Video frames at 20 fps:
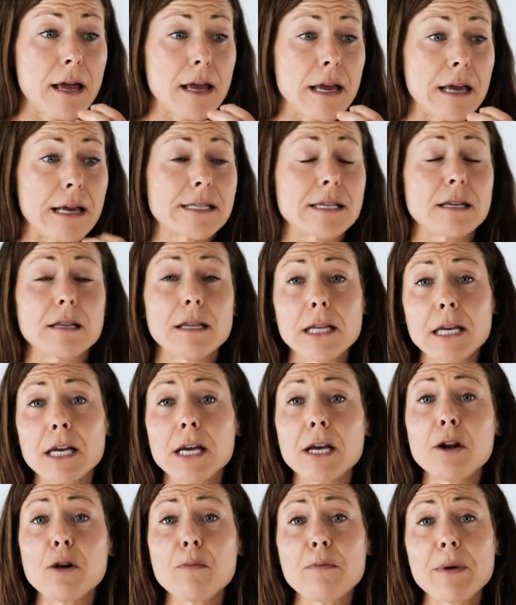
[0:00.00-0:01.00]
is a
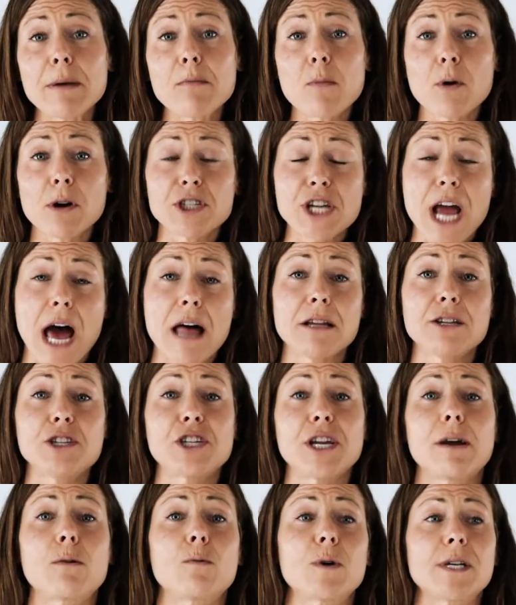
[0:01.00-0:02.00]
little bit more
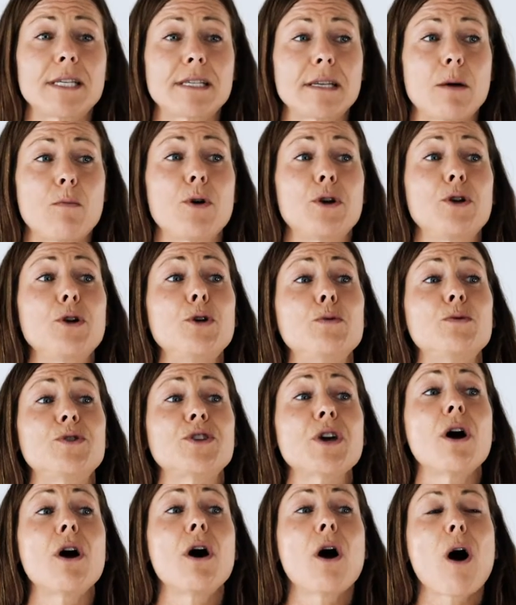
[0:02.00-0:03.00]
challenging with someone
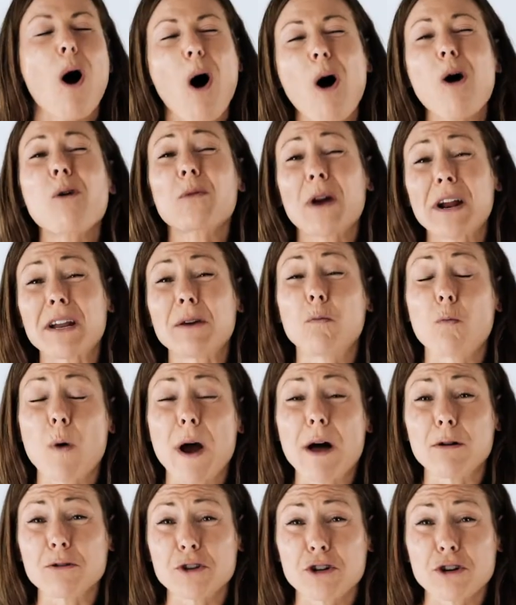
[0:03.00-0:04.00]
who's already
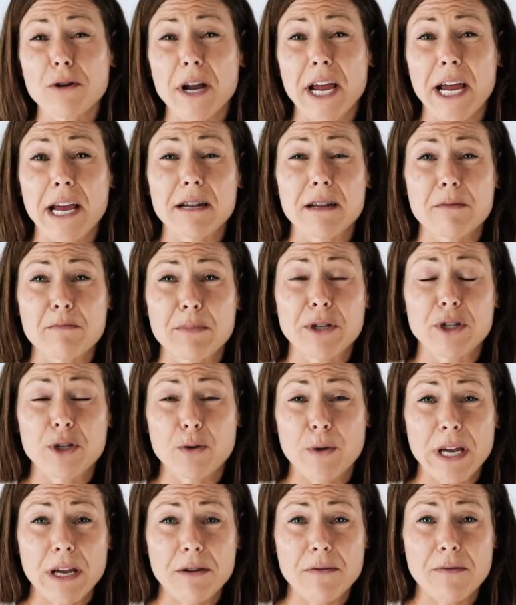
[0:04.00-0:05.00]
well trained and been
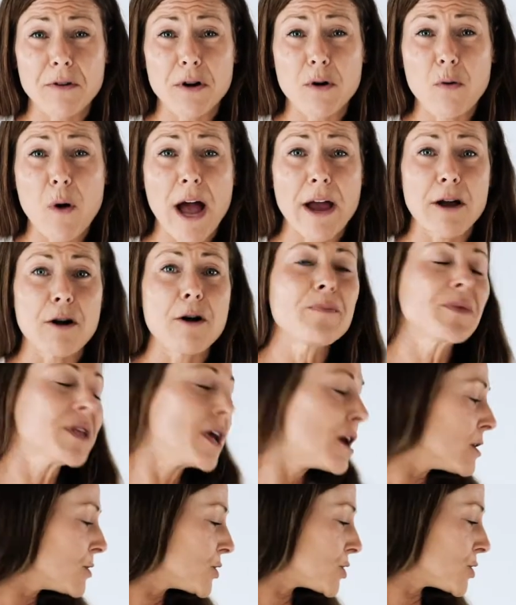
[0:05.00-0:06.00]
doing it for a while.
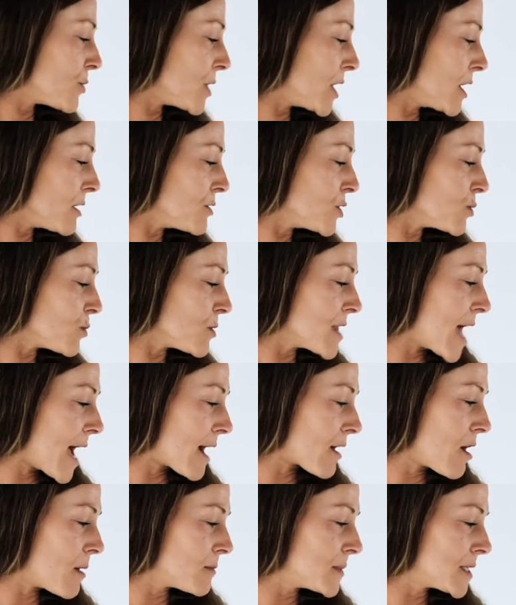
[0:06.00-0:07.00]
So here's where
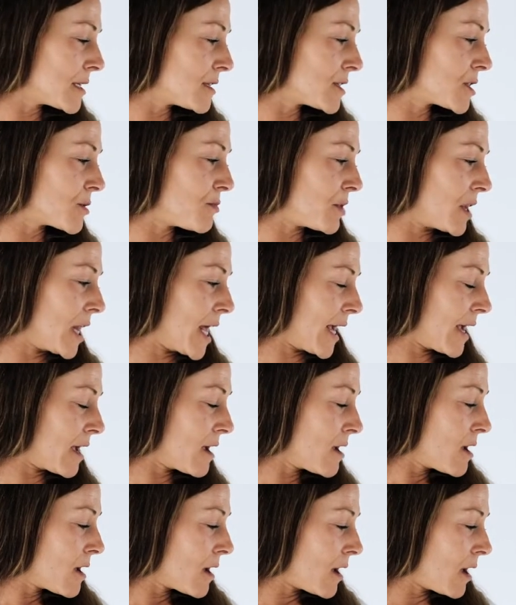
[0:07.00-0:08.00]
that comes into play.
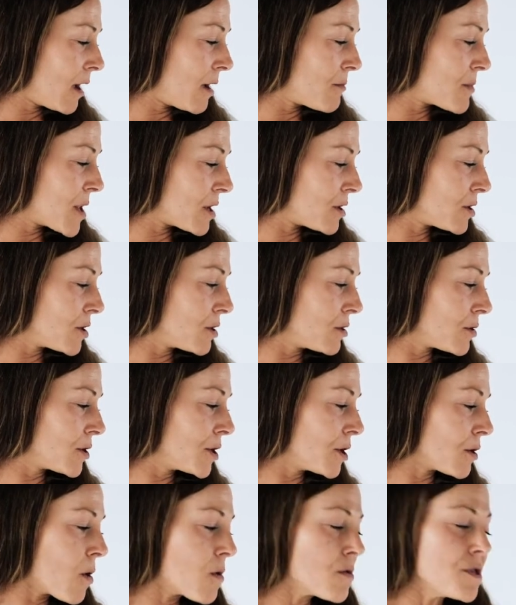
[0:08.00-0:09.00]

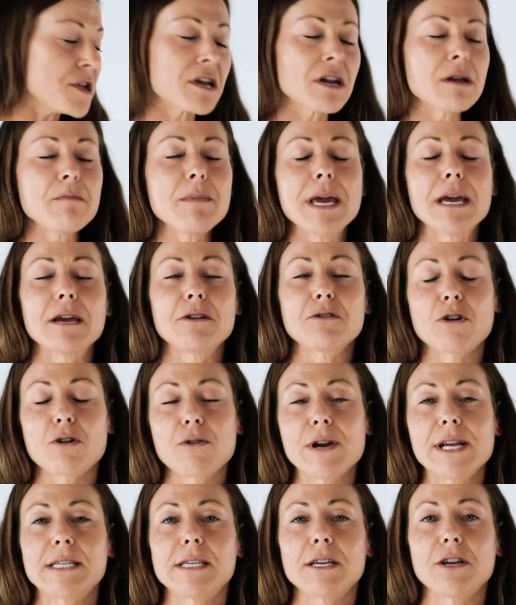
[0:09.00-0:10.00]
You're only going to be
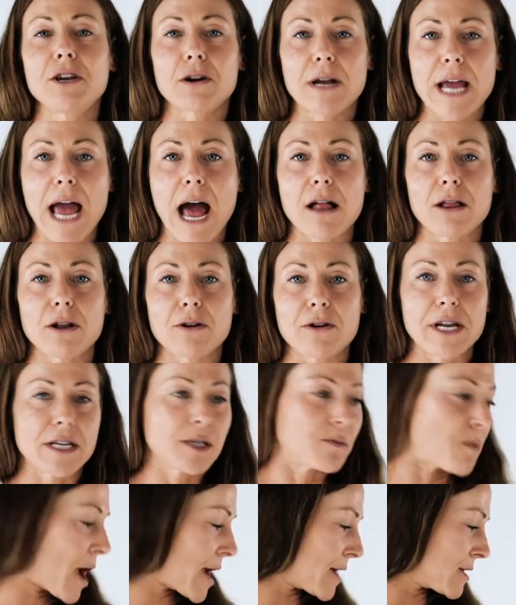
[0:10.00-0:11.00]
increasing your calories
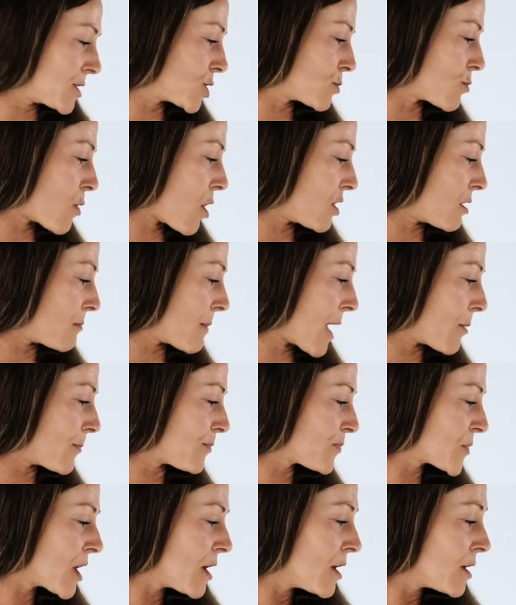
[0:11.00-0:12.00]
by a small amount.
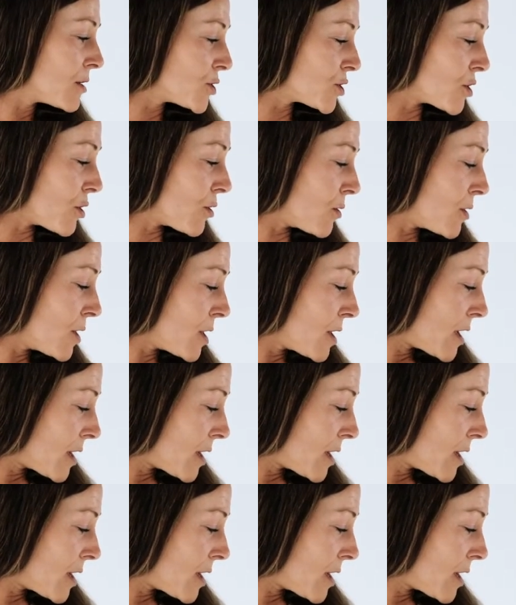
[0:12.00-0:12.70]
So